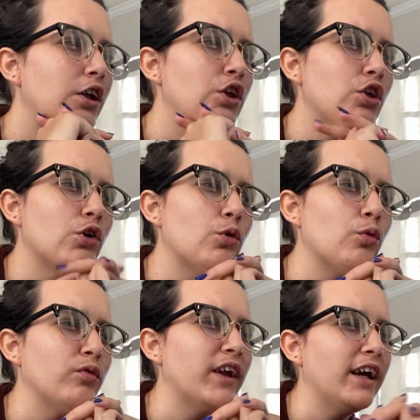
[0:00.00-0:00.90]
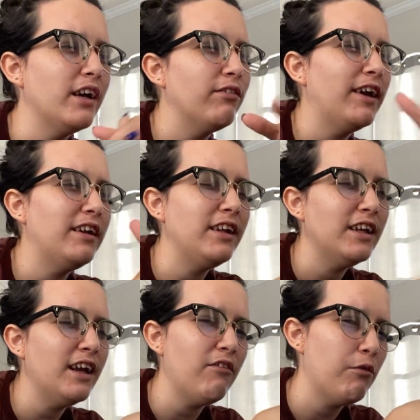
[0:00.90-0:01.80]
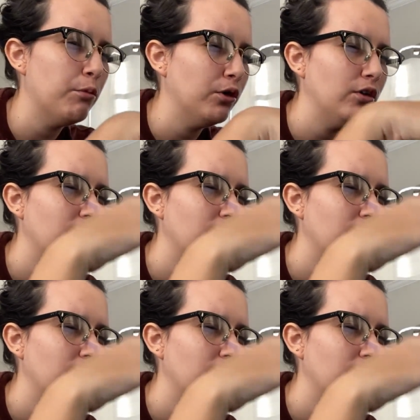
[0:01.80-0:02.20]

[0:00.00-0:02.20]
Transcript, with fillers: So, like, if I DNF a book,